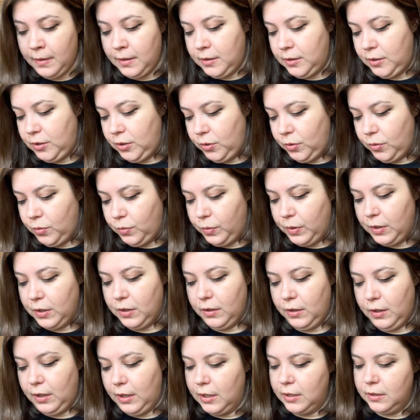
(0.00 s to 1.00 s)
you
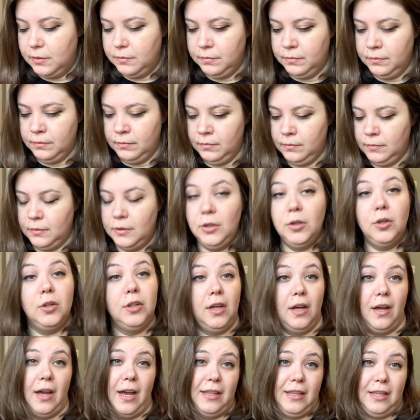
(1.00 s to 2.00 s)
will,
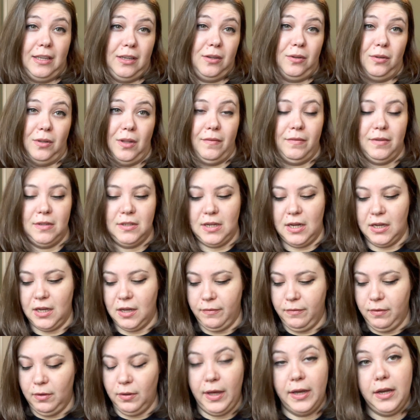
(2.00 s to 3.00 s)
I think you'll love this deck.
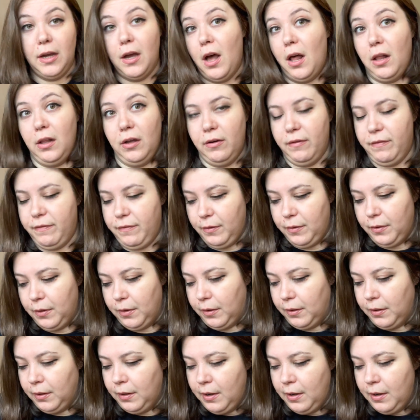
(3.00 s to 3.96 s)
If you like colorful